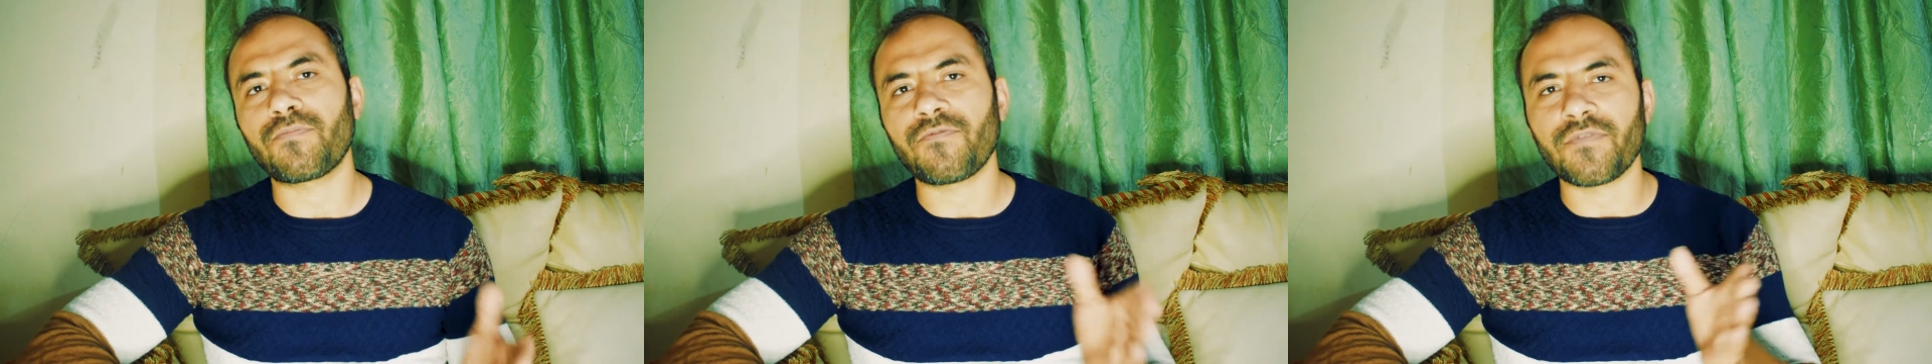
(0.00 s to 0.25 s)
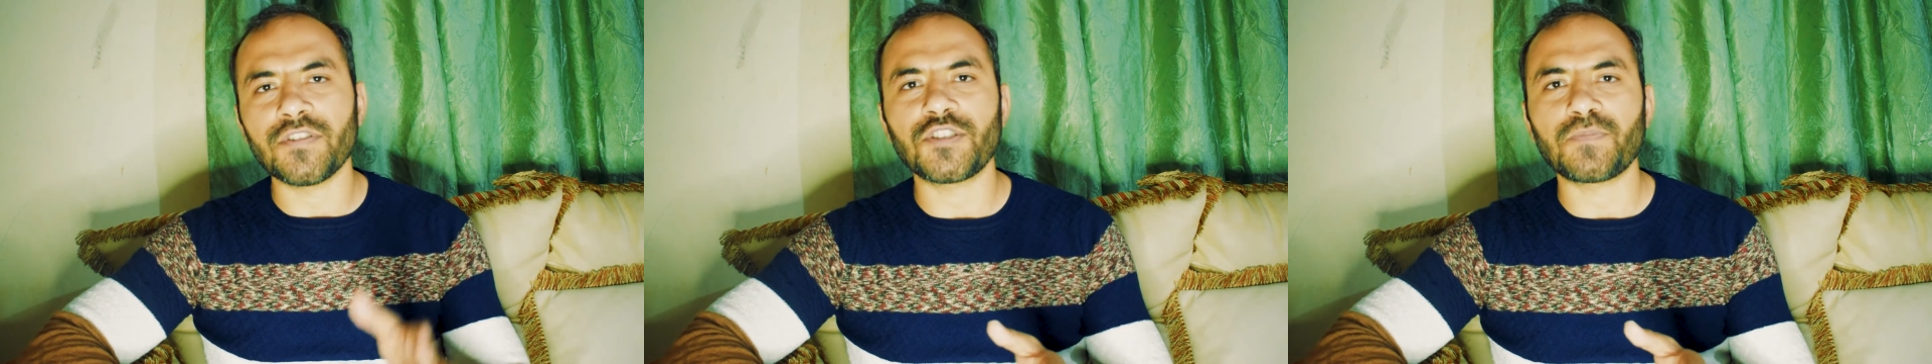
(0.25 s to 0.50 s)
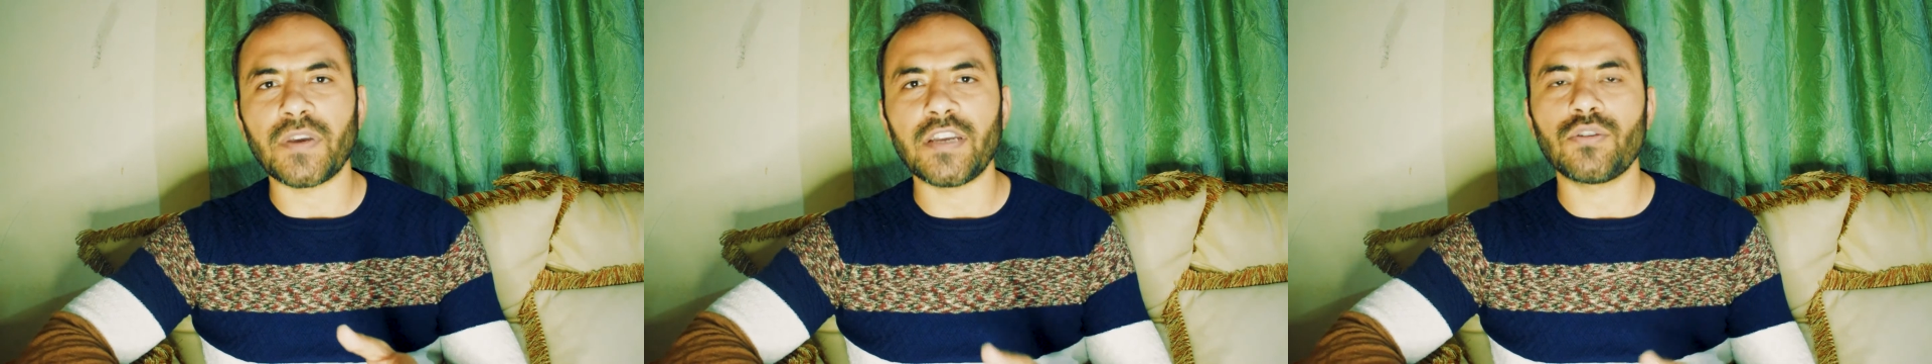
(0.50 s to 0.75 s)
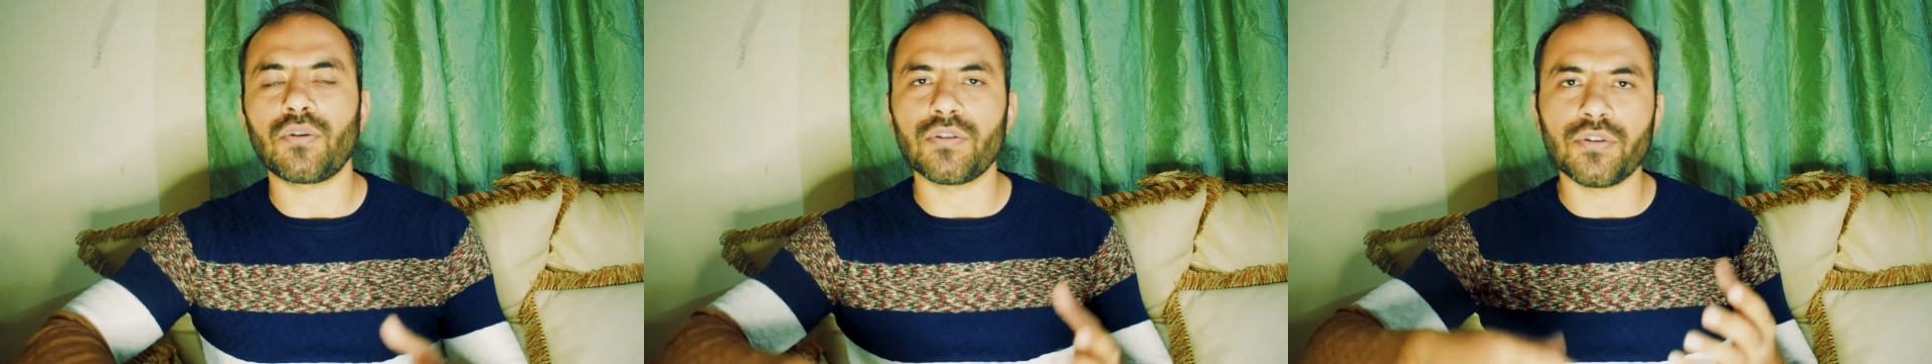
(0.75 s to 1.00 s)
first
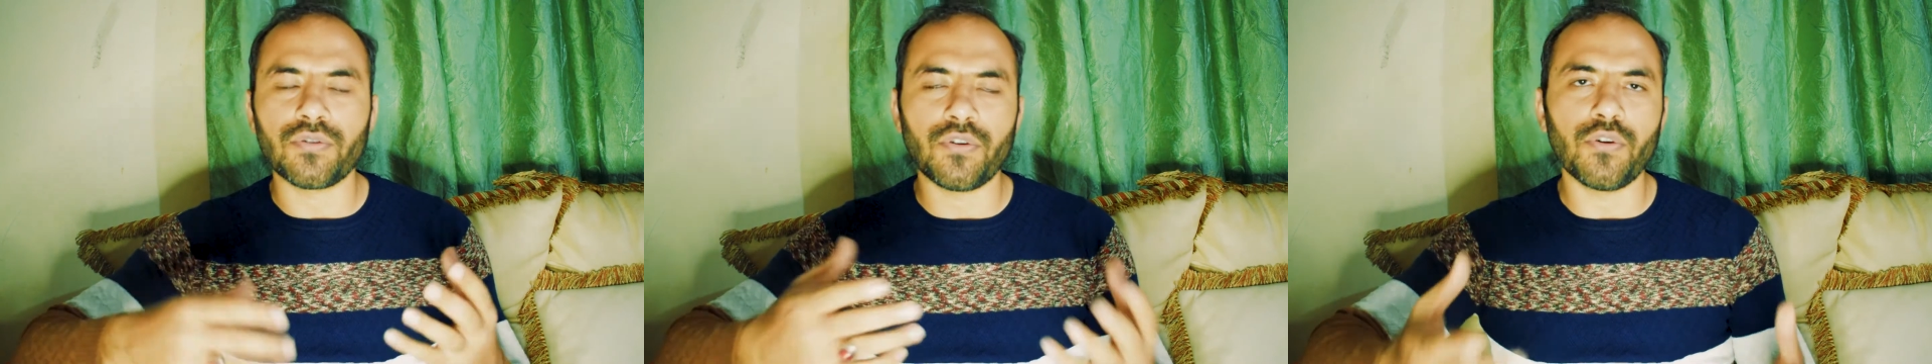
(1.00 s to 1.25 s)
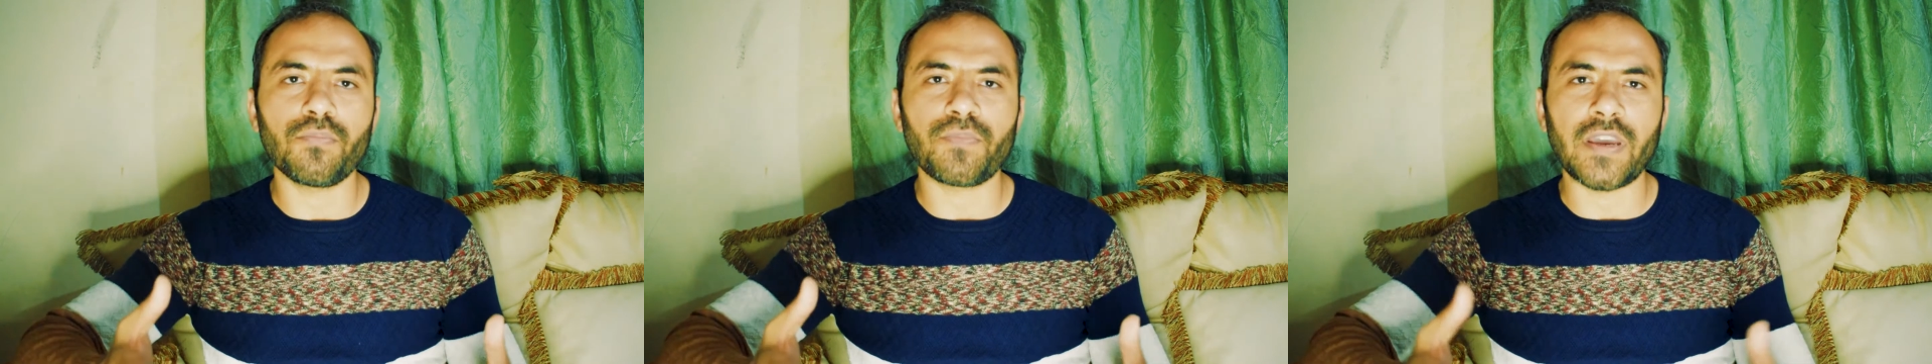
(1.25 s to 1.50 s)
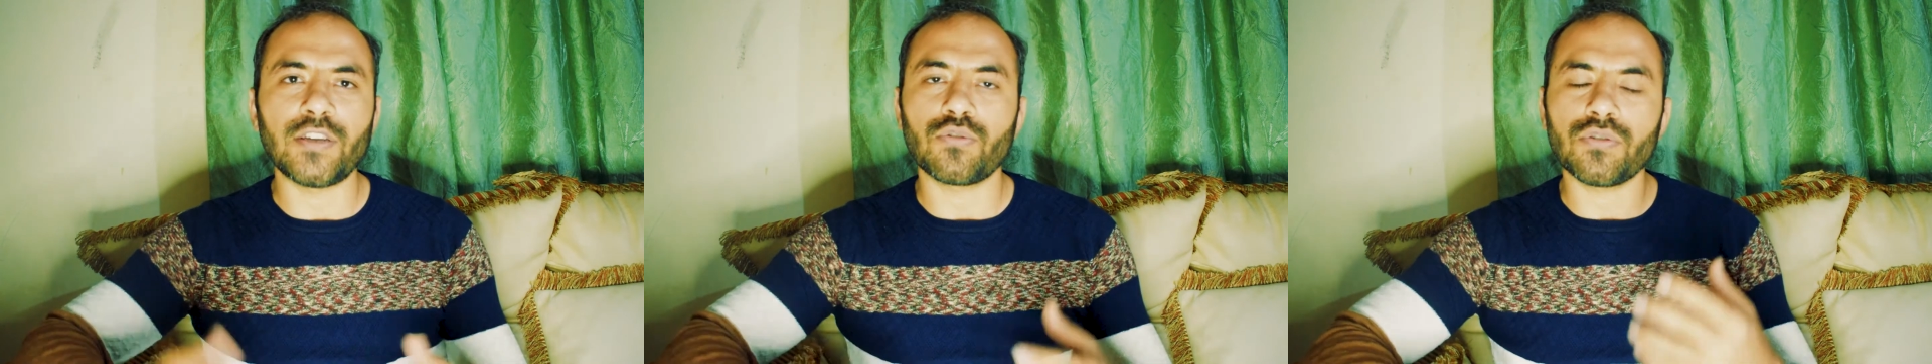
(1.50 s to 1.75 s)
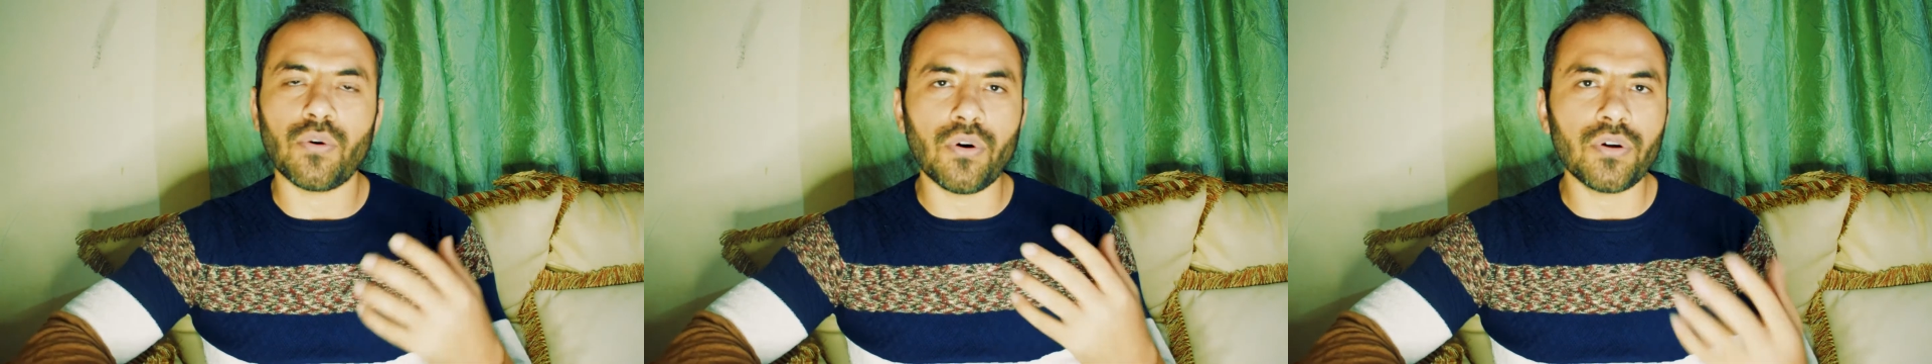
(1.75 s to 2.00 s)
page or your homepage
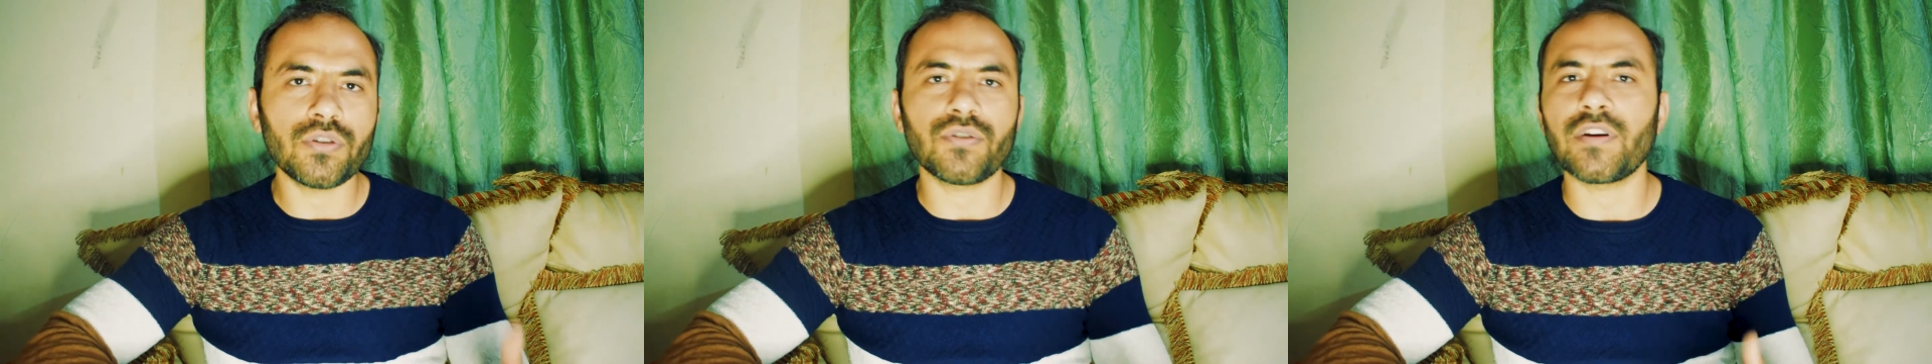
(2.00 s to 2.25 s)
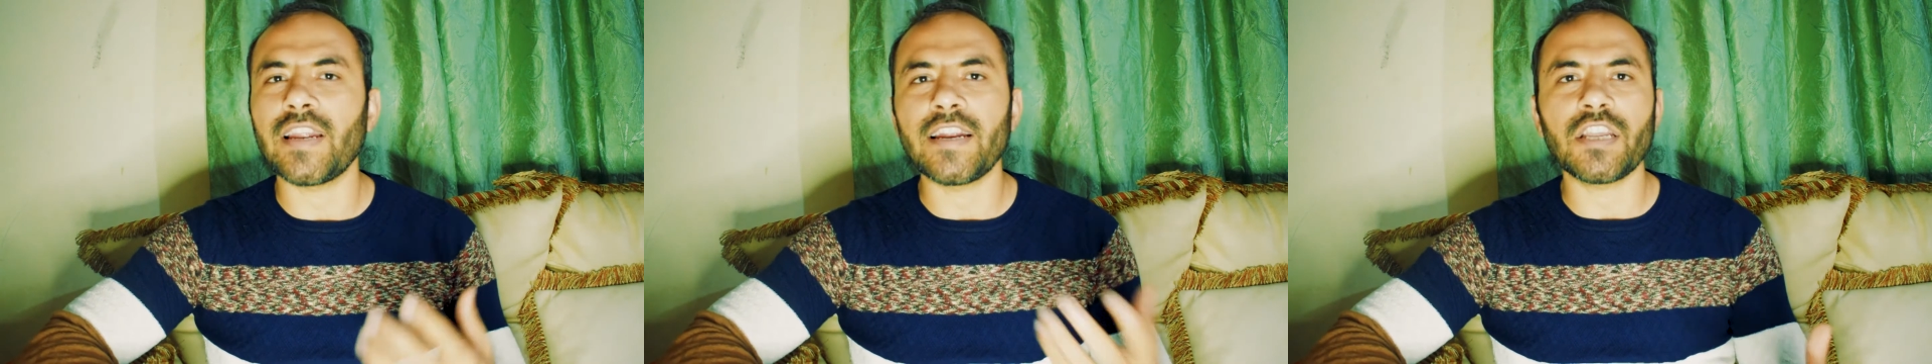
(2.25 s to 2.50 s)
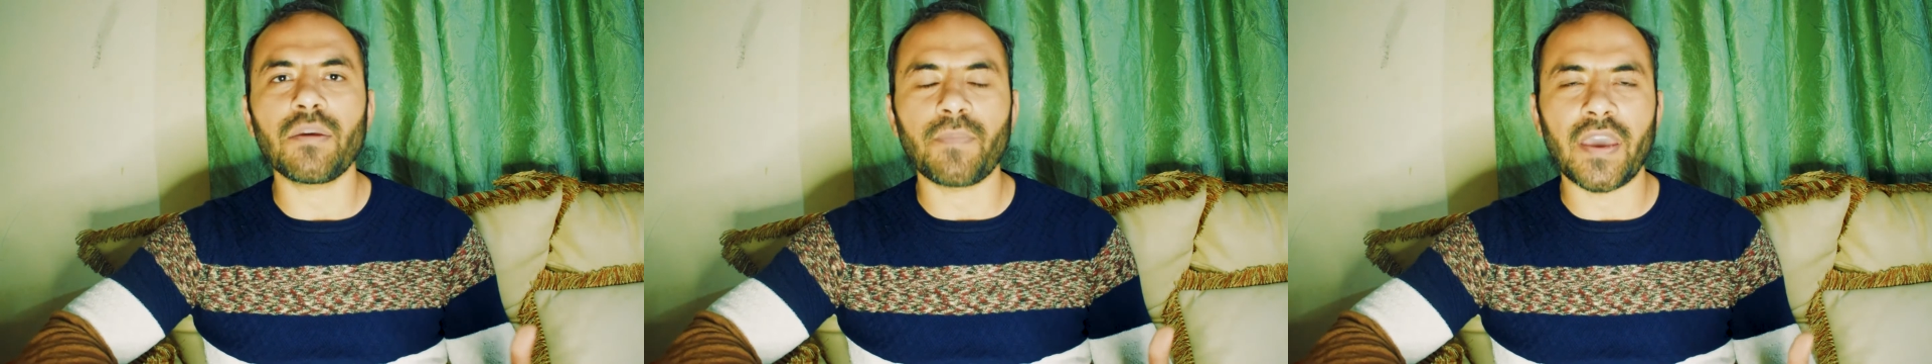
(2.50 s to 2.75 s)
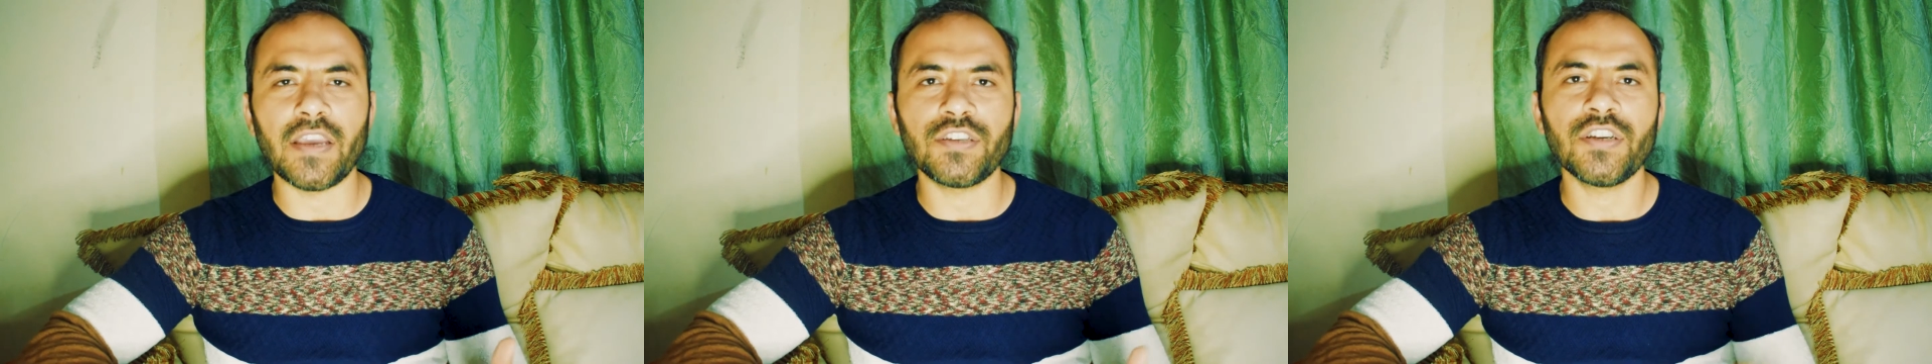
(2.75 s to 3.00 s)
or on your landing
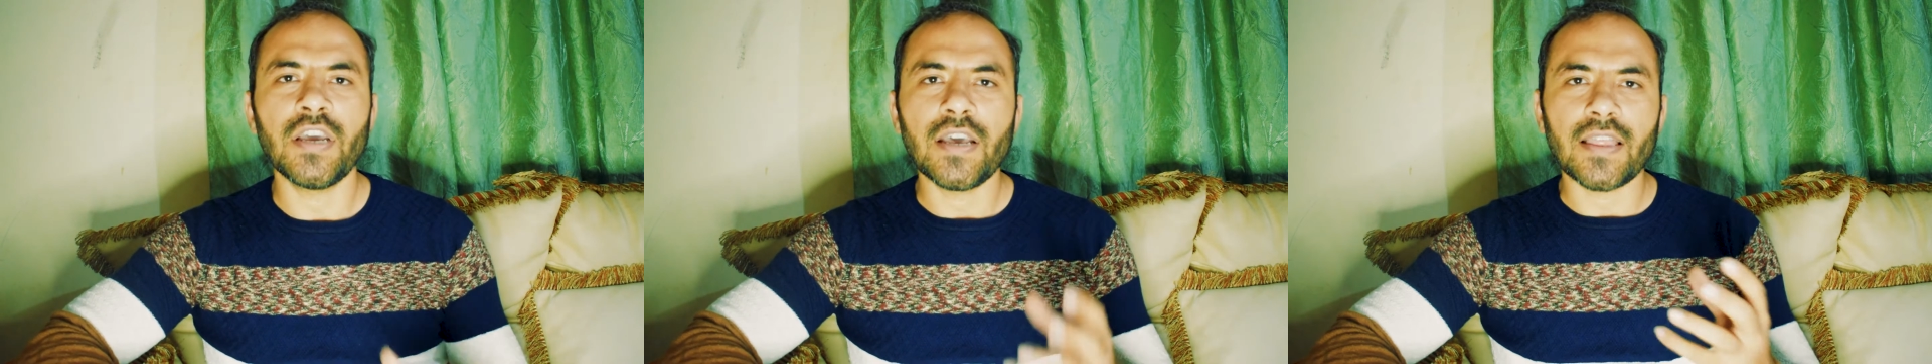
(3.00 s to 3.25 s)
page,